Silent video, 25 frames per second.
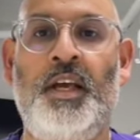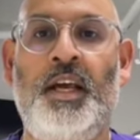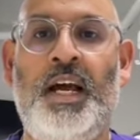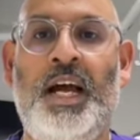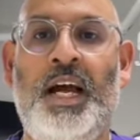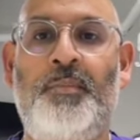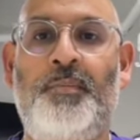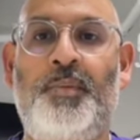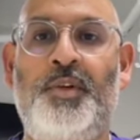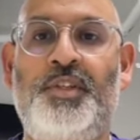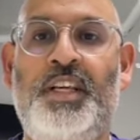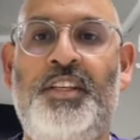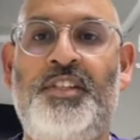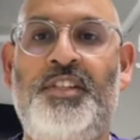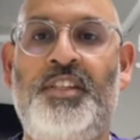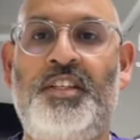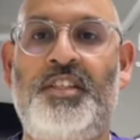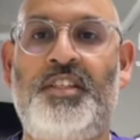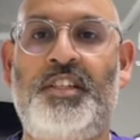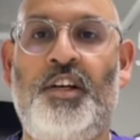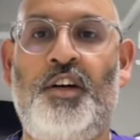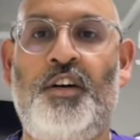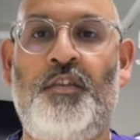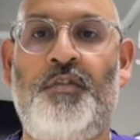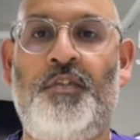and presents
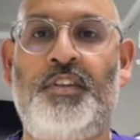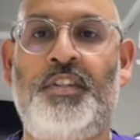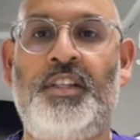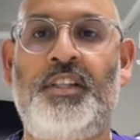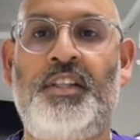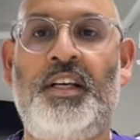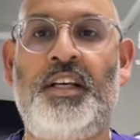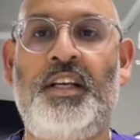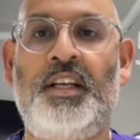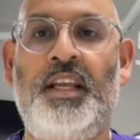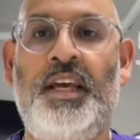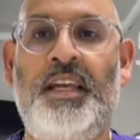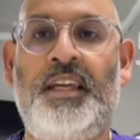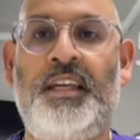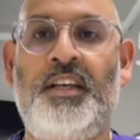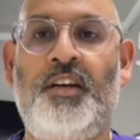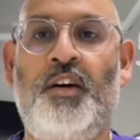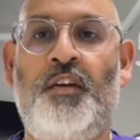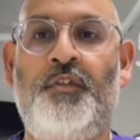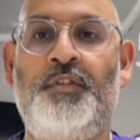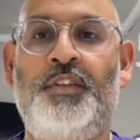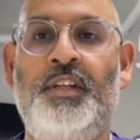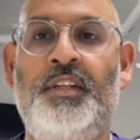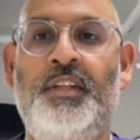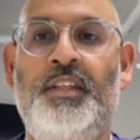itself as a dull ache,
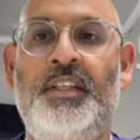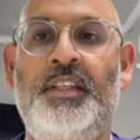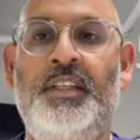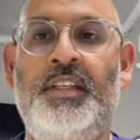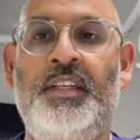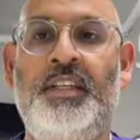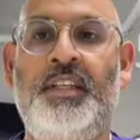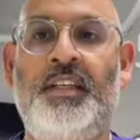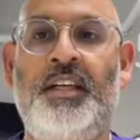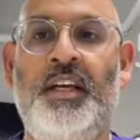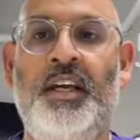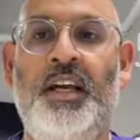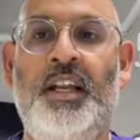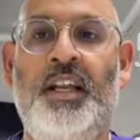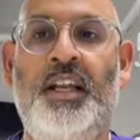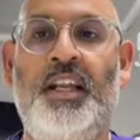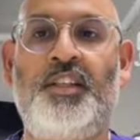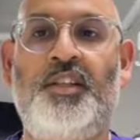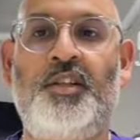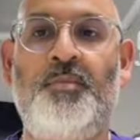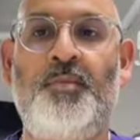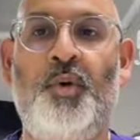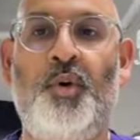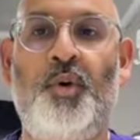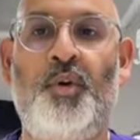often needing
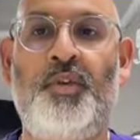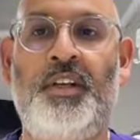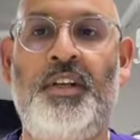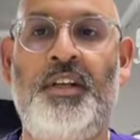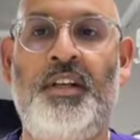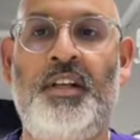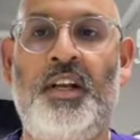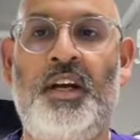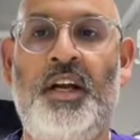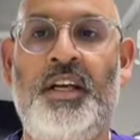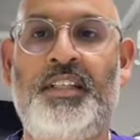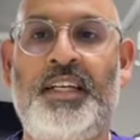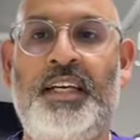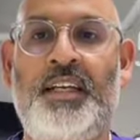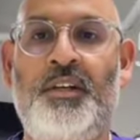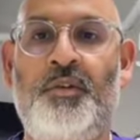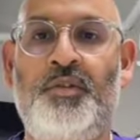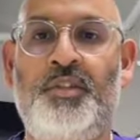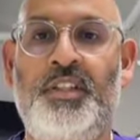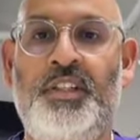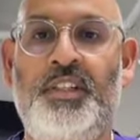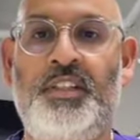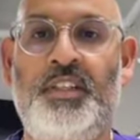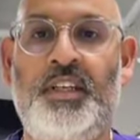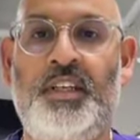little more than light
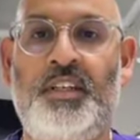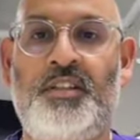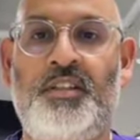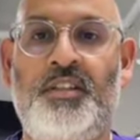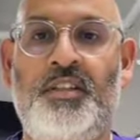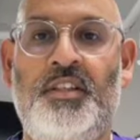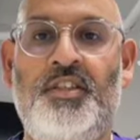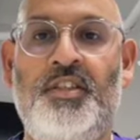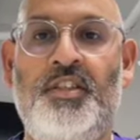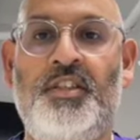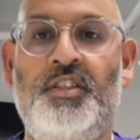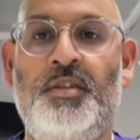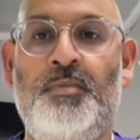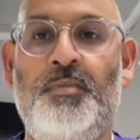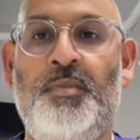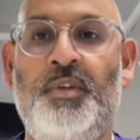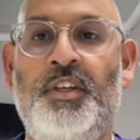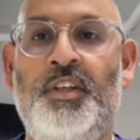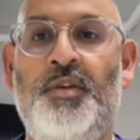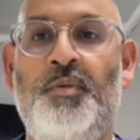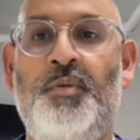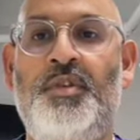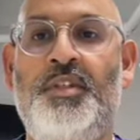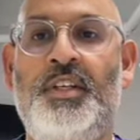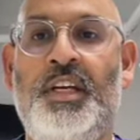analgesics, such as something
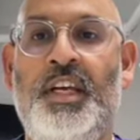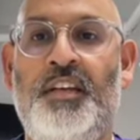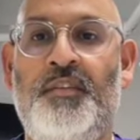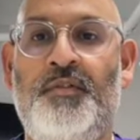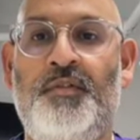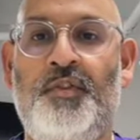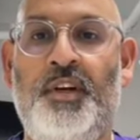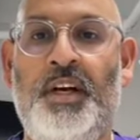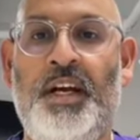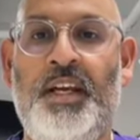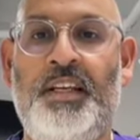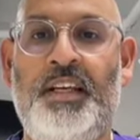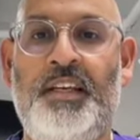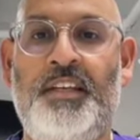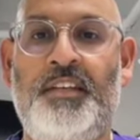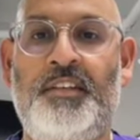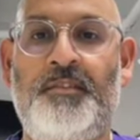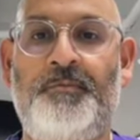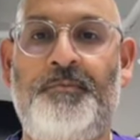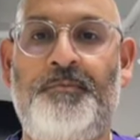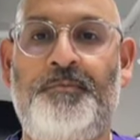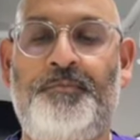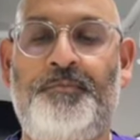you would take for a headache.